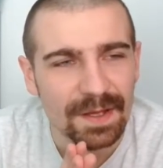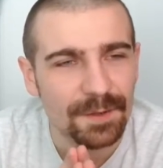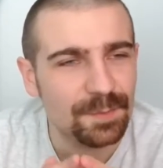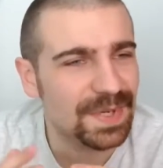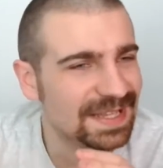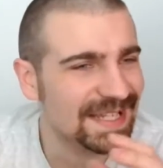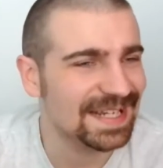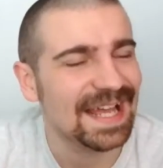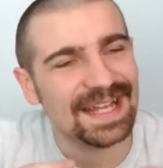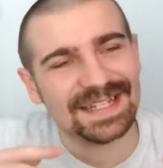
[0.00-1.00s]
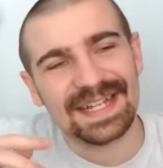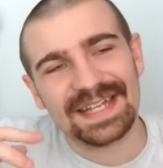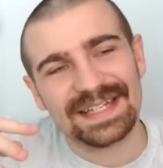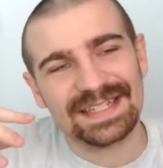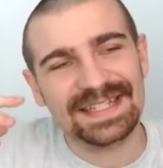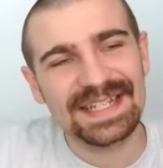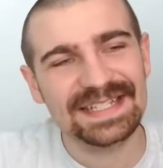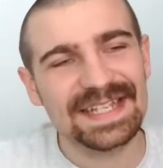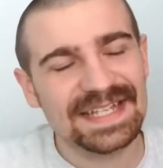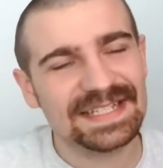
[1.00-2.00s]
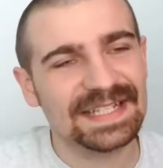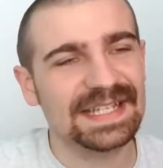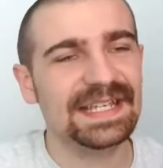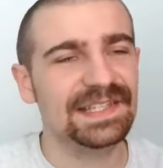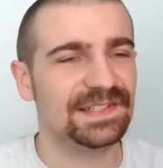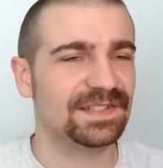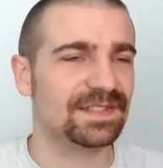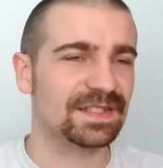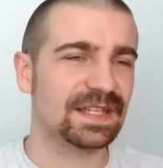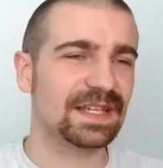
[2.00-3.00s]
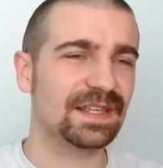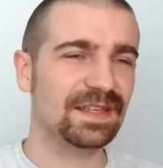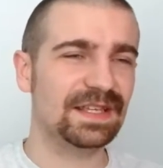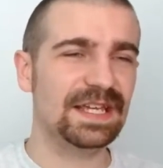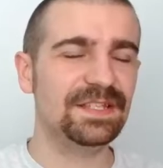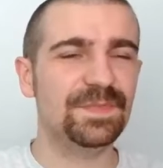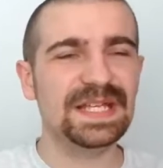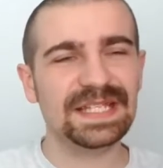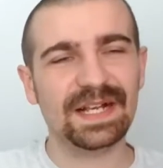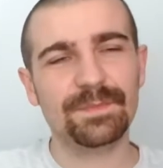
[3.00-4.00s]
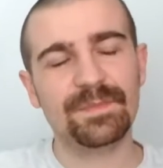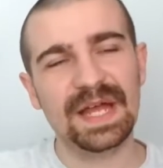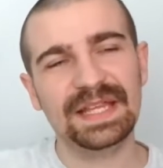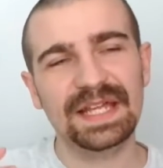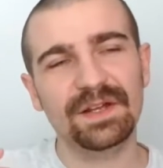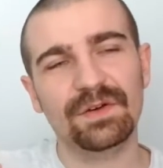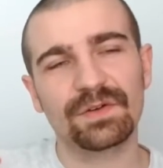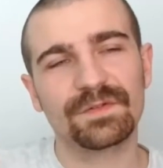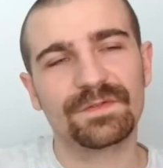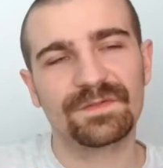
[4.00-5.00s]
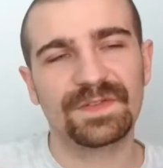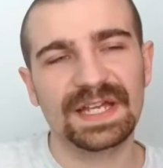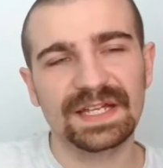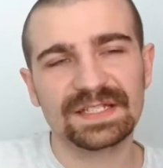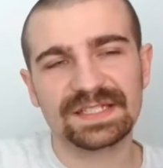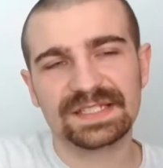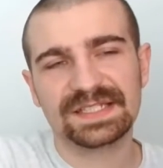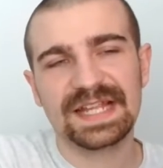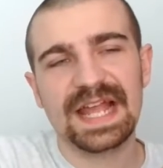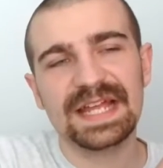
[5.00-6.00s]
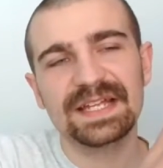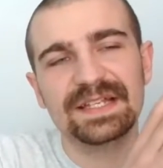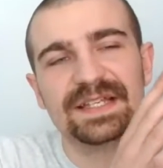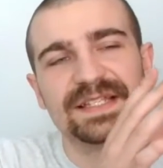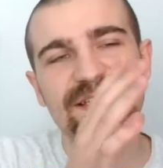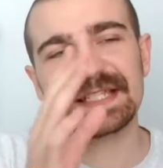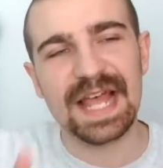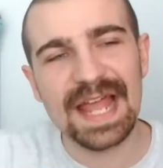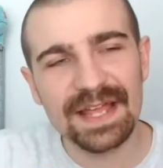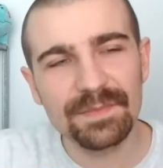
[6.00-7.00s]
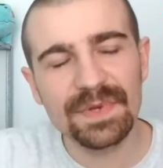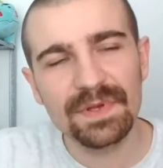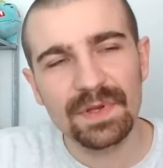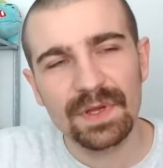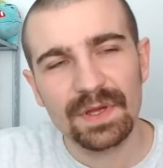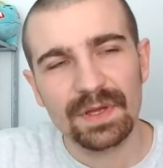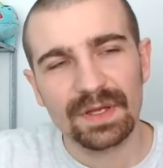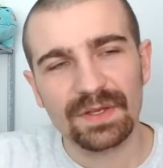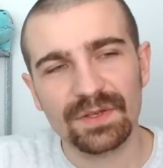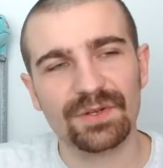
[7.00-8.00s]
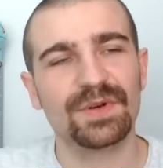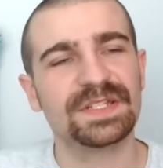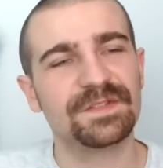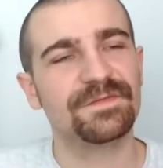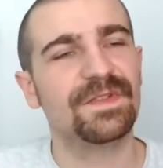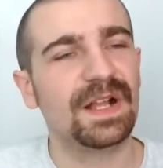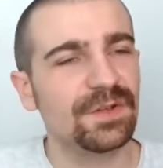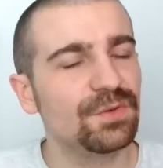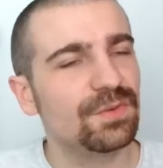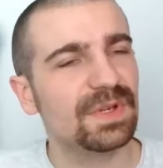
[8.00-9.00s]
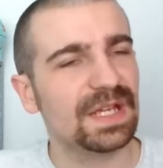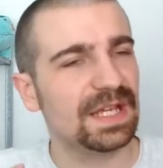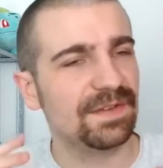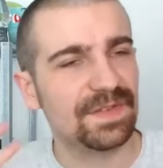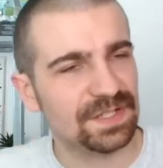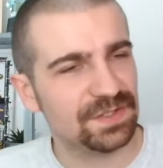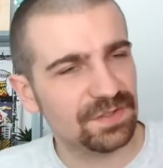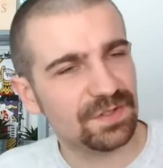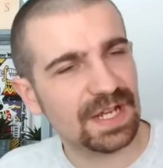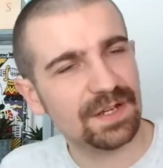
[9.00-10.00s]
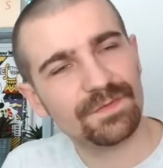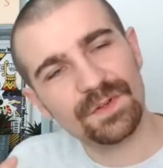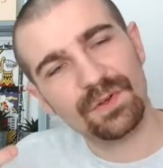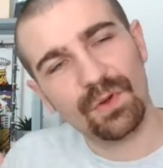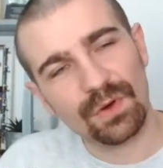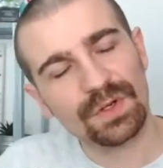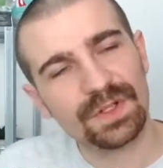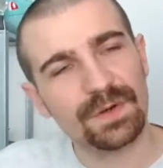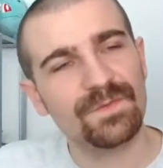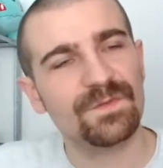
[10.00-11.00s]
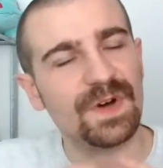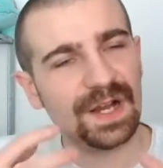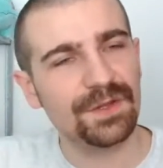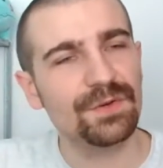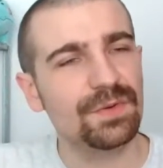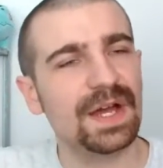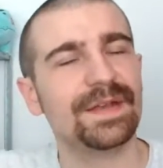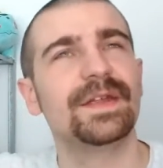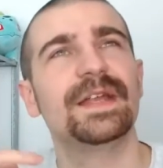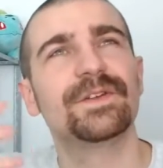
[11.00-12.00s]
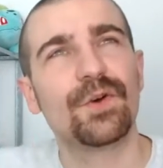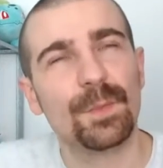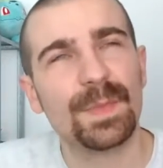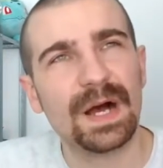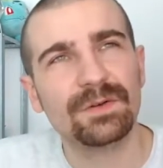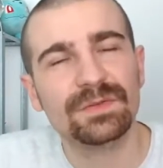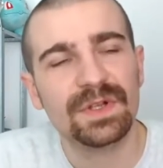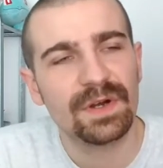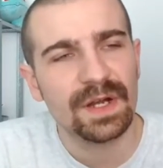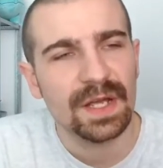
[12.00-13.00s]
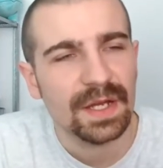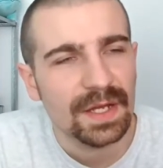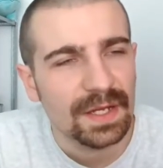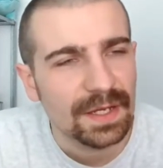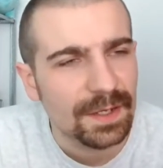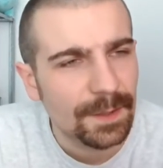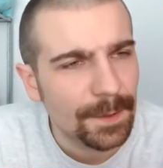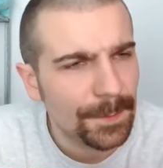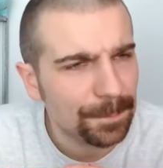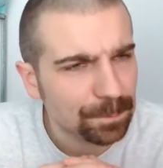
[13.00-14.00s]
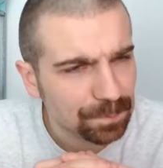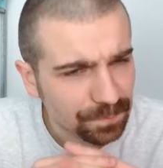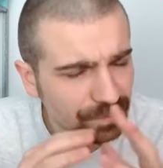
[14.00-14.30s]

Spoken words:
But then again, like these days, he's basically betting on things staying the same, as a value investor, kind of the long-term value and compounder. Um,